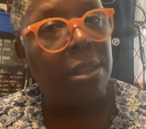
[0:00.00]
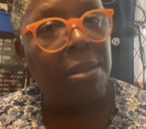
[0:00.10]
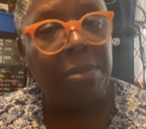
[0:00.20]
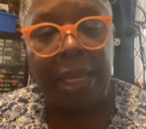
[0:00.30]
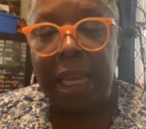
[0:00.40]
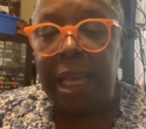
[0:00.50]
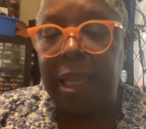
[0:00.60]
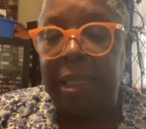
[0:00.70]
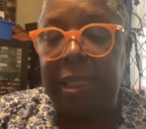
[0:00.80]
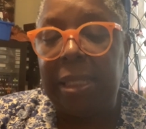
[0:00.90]

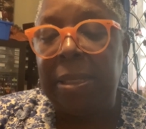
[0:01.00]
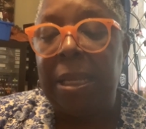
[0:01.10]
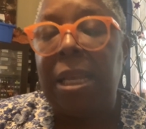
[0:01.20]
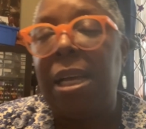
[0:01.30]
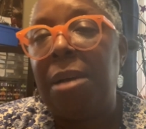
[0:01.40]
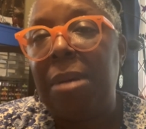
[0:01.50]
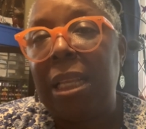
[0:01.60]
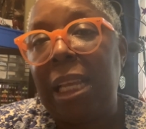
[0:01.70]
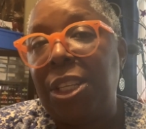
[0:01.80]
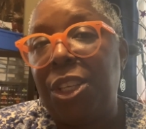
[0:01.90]
because I
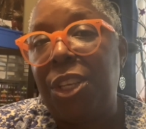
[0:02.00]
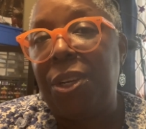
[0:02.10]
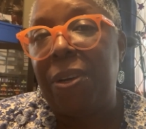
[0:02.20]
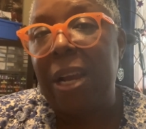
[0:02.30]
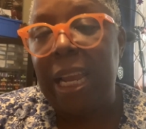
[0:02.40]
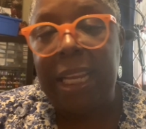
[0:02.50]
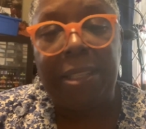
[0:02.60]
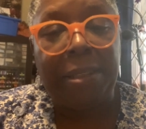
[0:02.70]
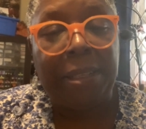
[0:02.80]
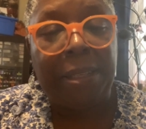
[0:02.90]
like to
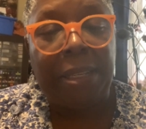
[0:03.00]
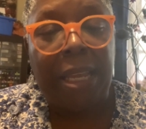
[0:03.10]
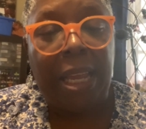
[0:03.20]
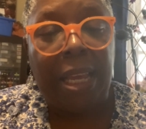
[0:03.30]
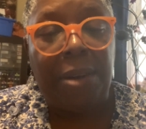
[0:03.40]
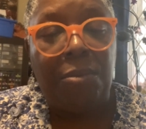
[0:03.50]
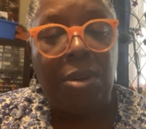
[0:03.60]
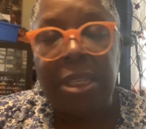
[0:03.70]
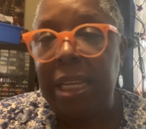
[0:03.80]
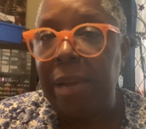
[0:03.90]
curate, and
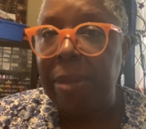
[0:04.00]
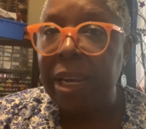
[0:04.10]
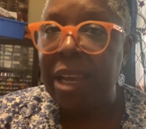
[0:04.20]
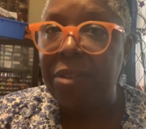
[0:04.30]
one day I might have a